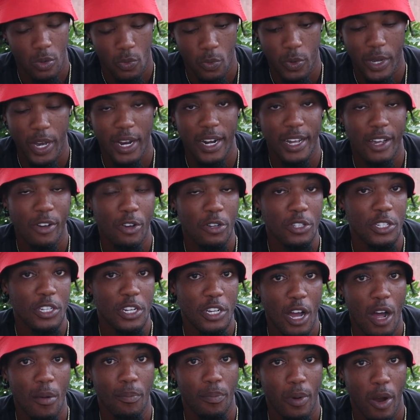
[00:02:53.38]
we're gonna go into the
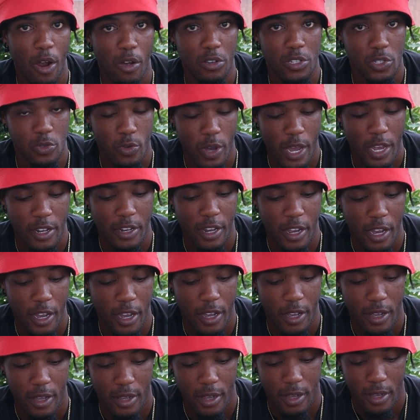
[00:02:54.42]
comparison right
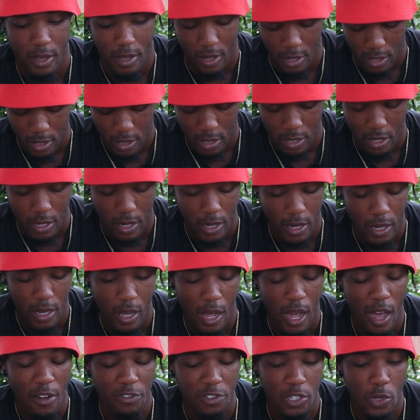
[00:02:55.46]
here
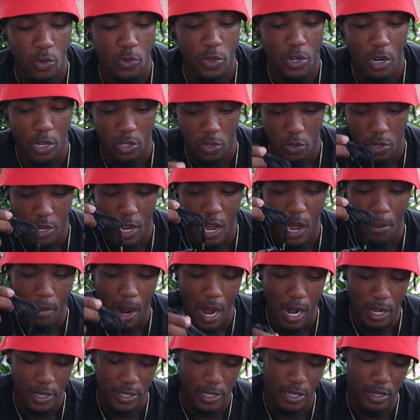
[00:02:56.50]
after we don't do the
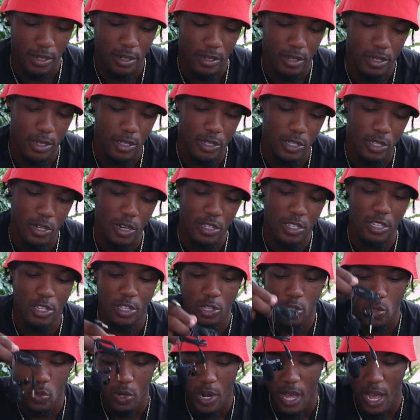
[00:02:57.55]
unboxing. So this is
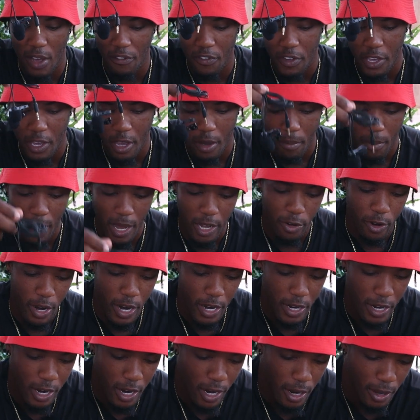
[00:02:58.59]
the two lavalier mic
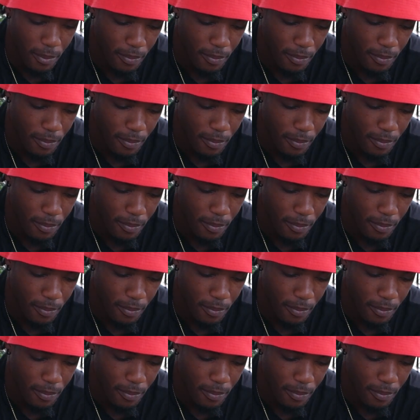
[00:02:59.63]
right here.